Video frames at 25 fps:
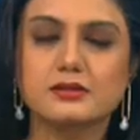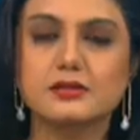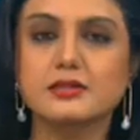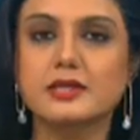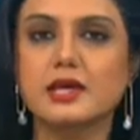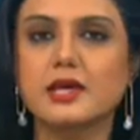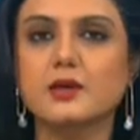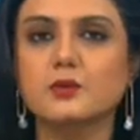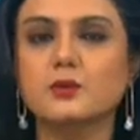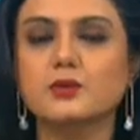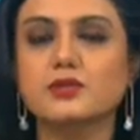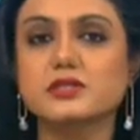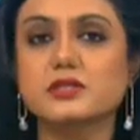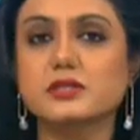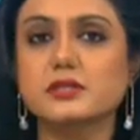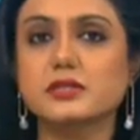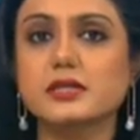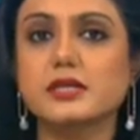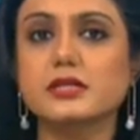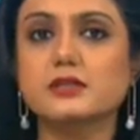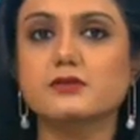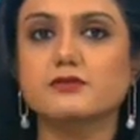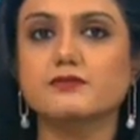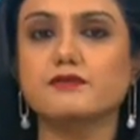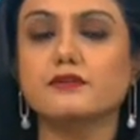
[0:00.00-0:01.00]
Staying with
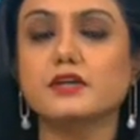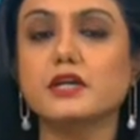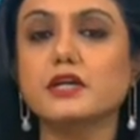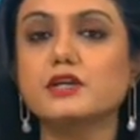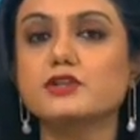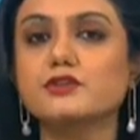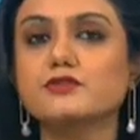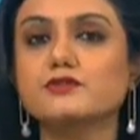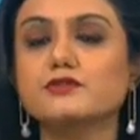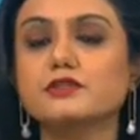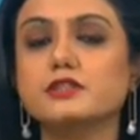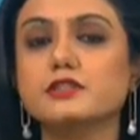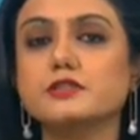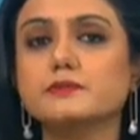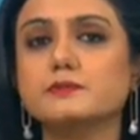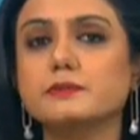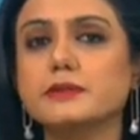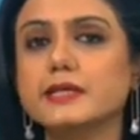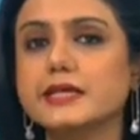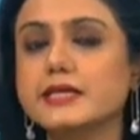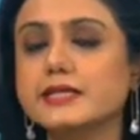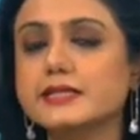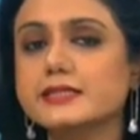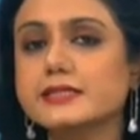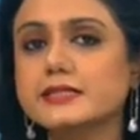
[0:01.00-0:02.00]
Syria, the fate of
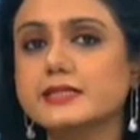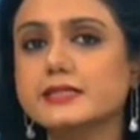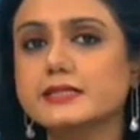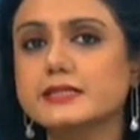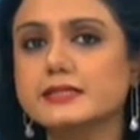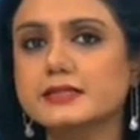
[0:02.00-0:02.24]
displaced